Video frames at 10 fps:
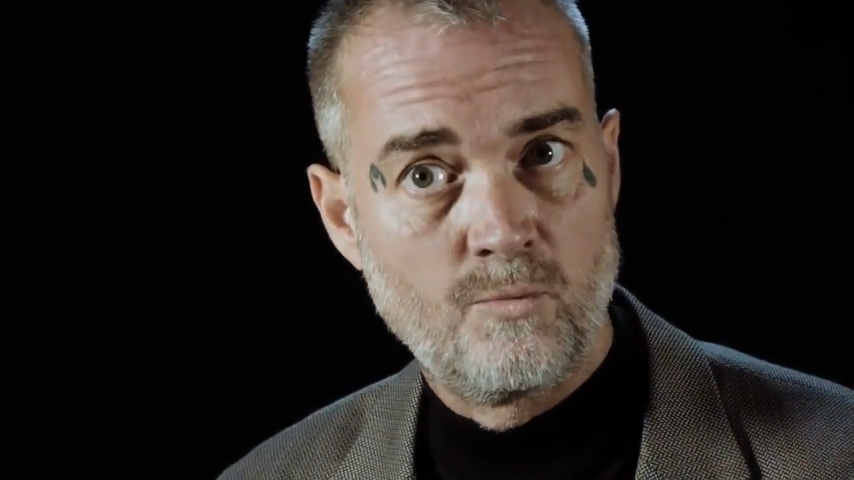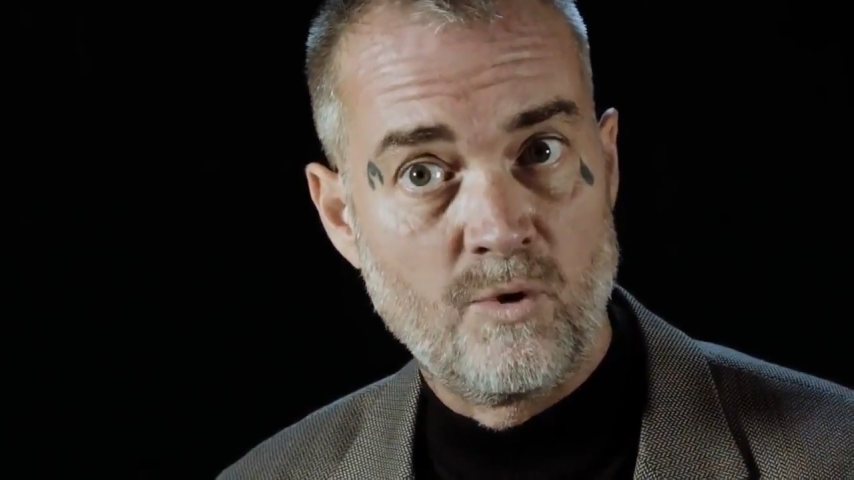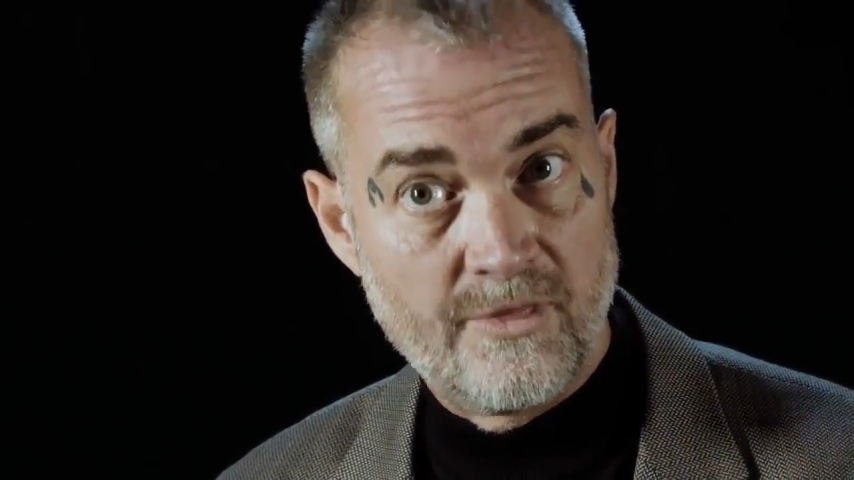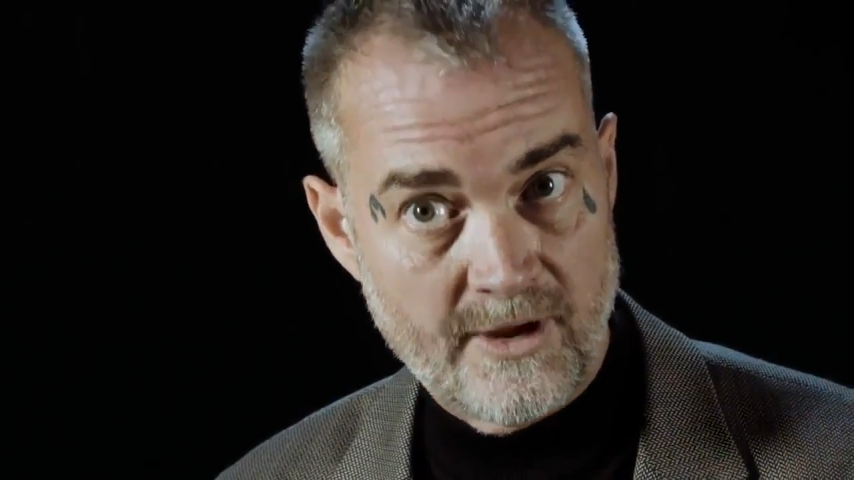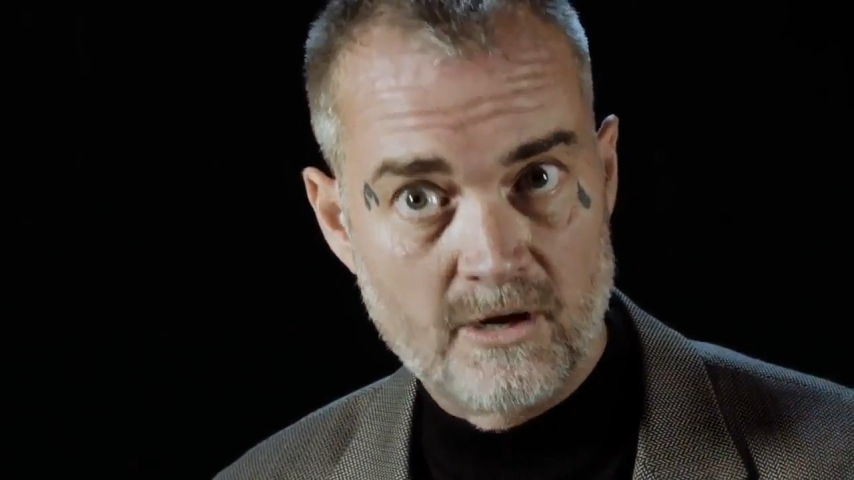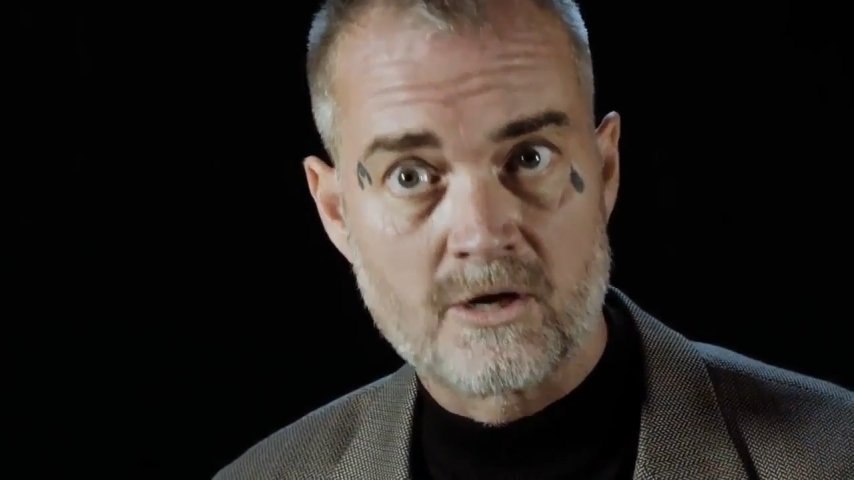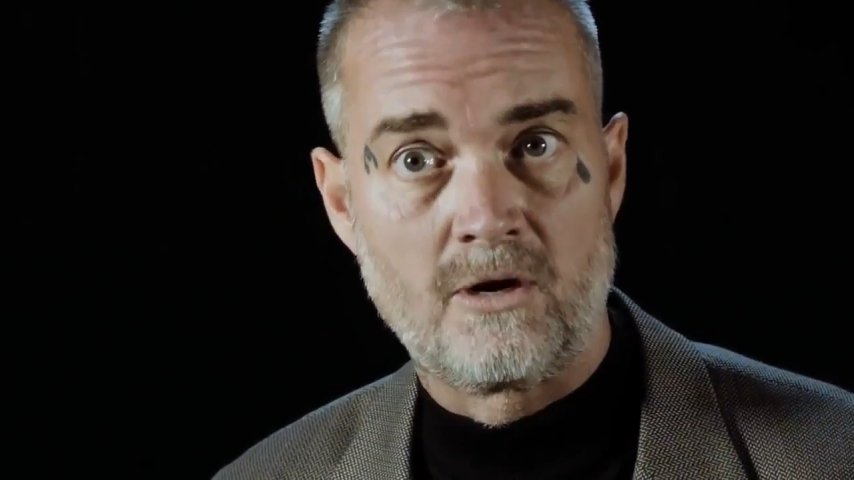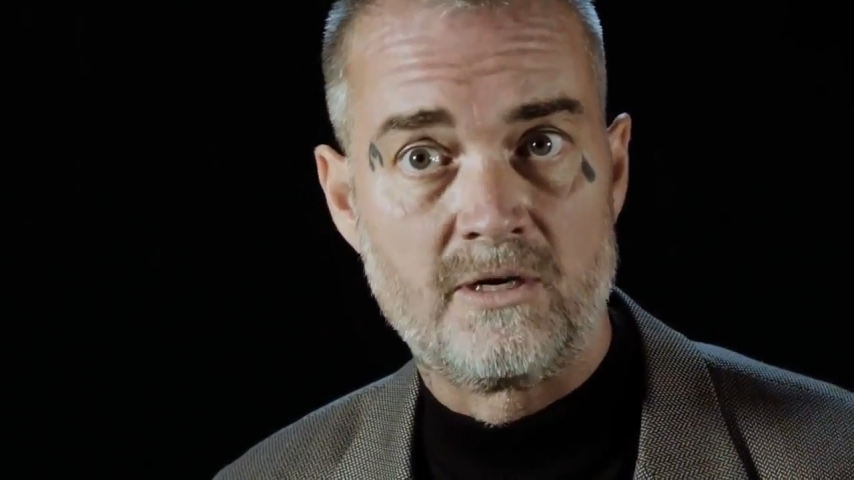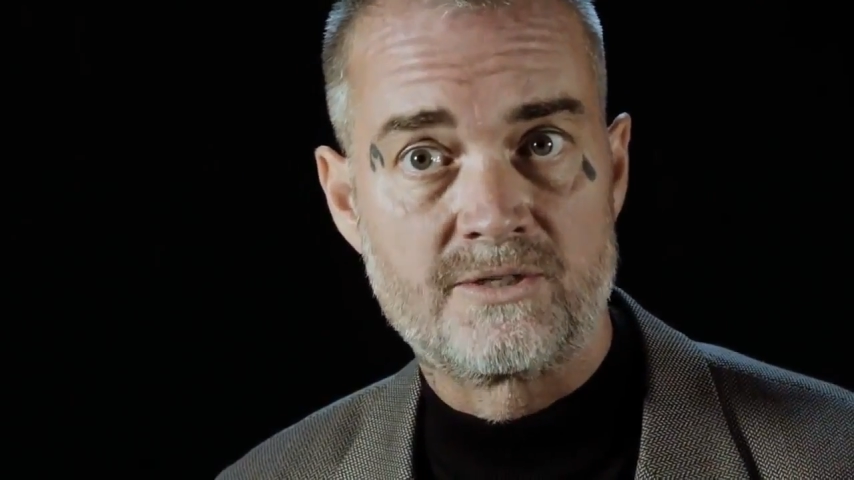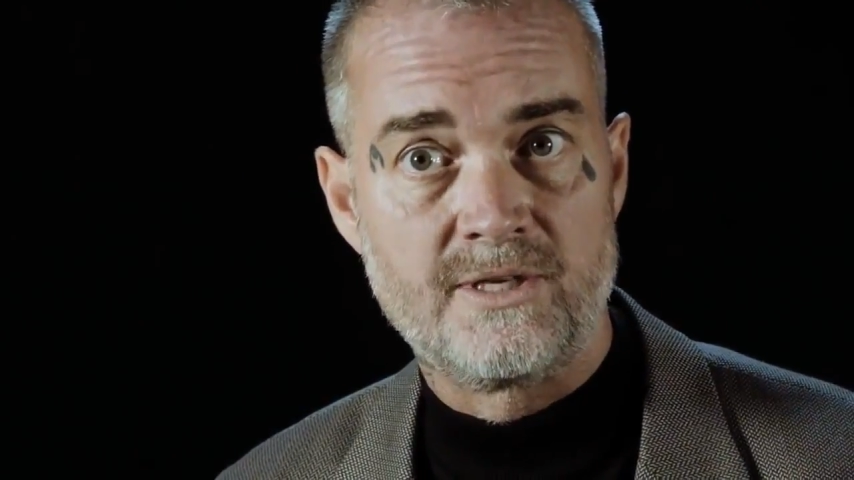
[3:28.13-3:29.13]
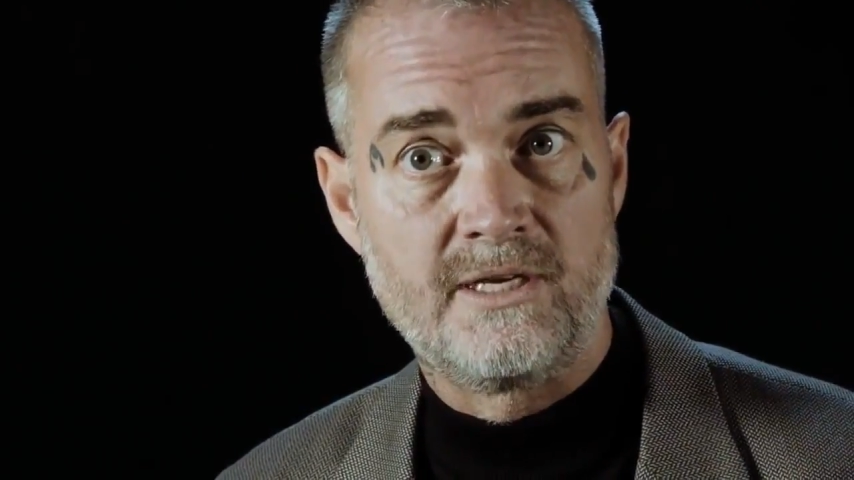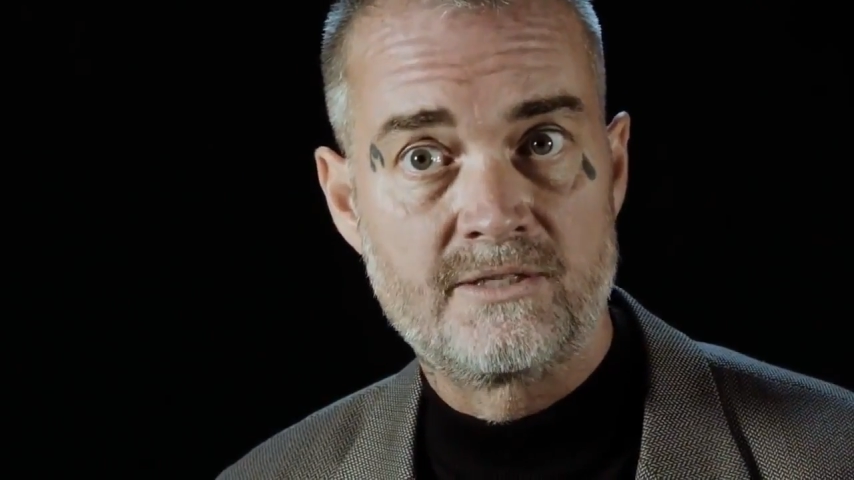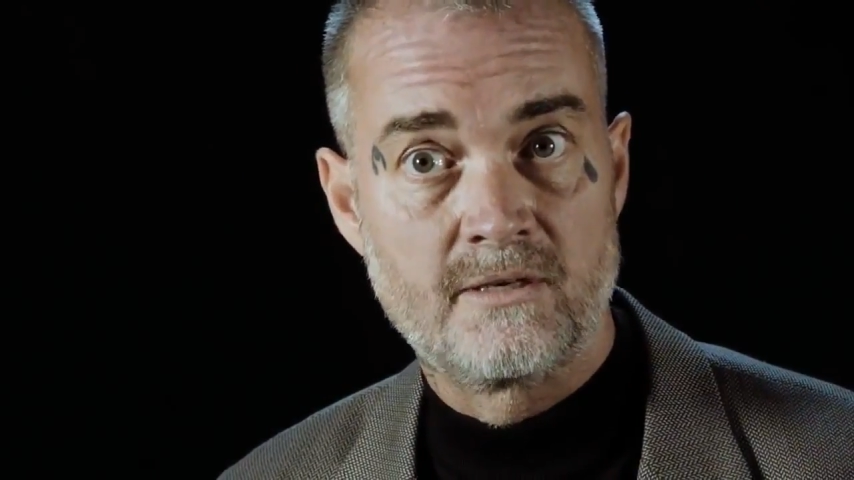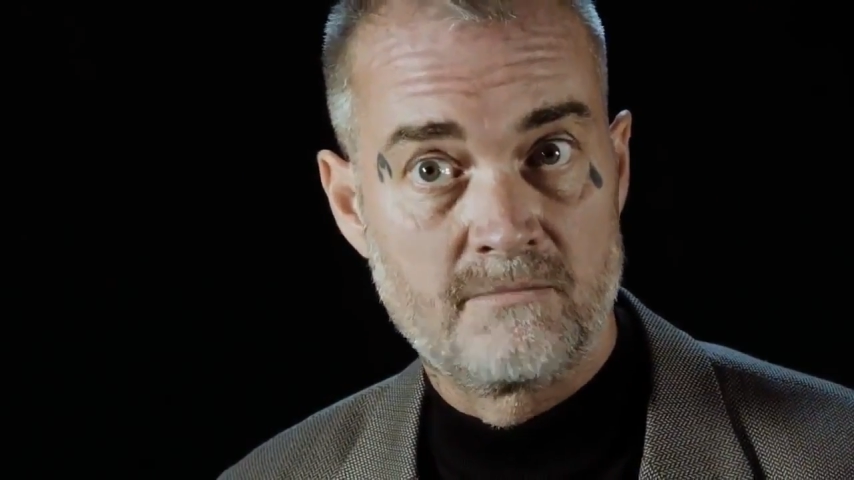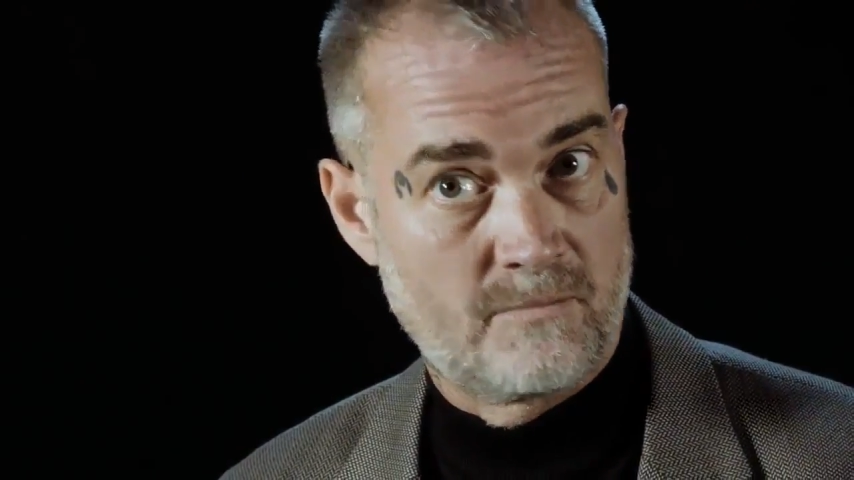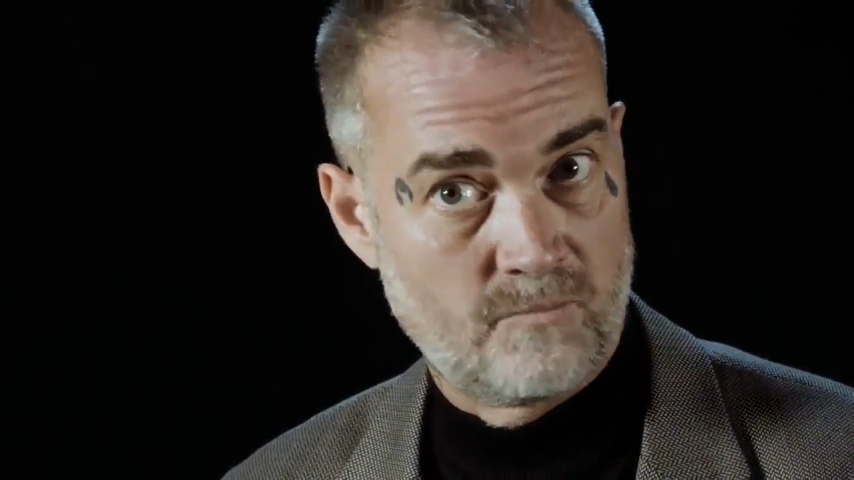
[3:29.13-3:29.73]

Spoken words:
with their currencies.